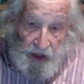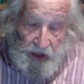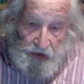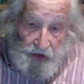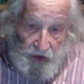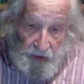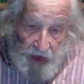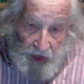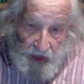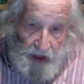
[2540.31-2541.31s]
as their
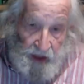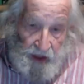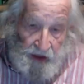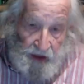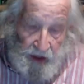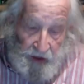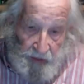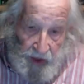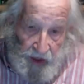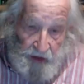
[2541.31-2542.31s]
main
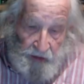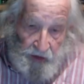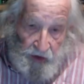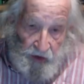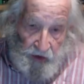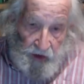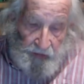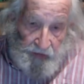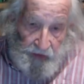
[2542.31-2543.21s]
campaign program.